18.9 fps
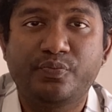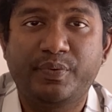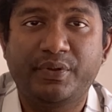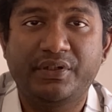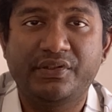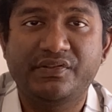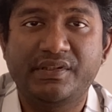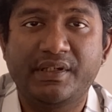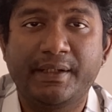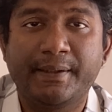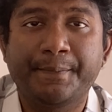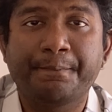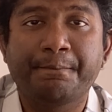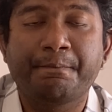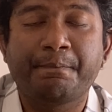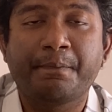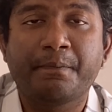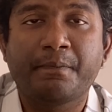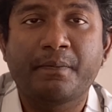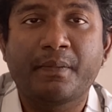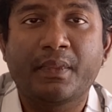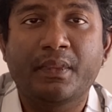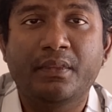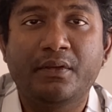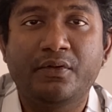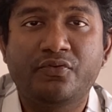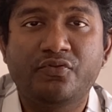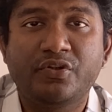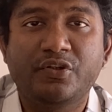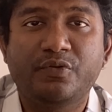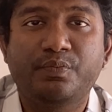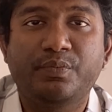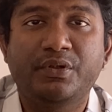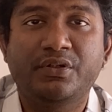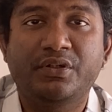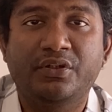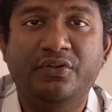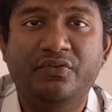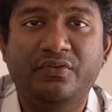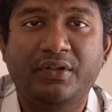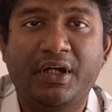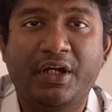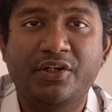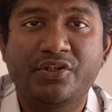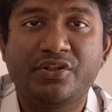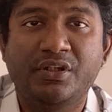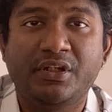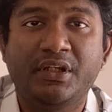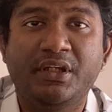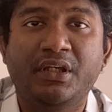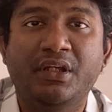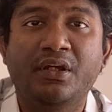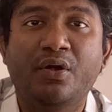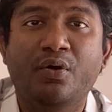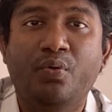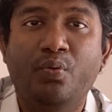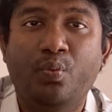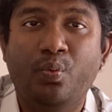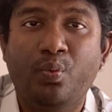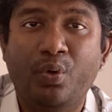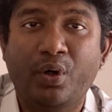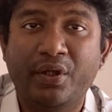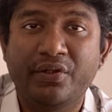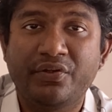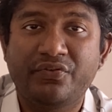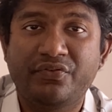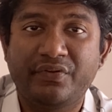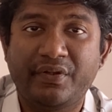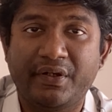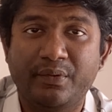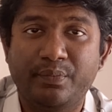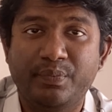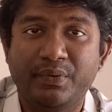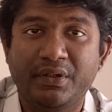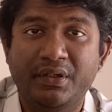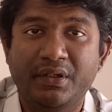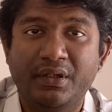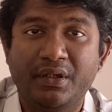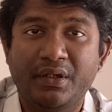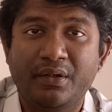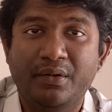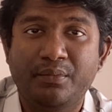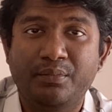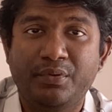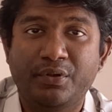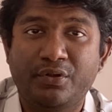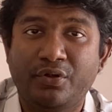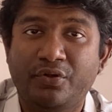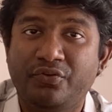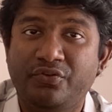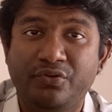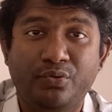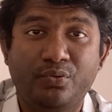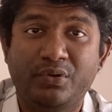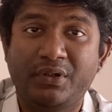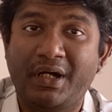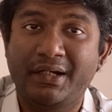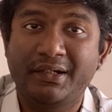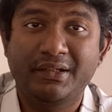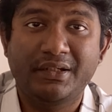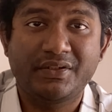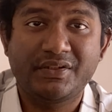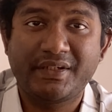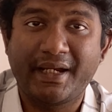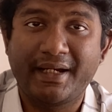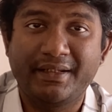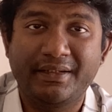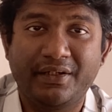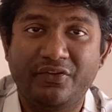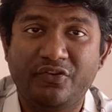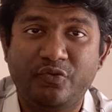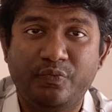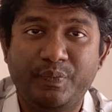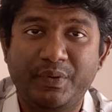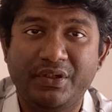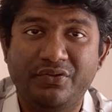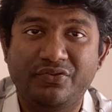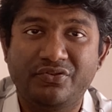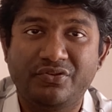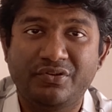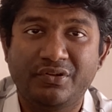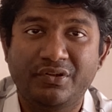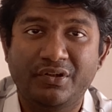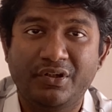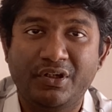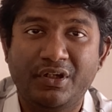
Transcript: per se, the treatment is largely voice therapy, because you could understand their speech.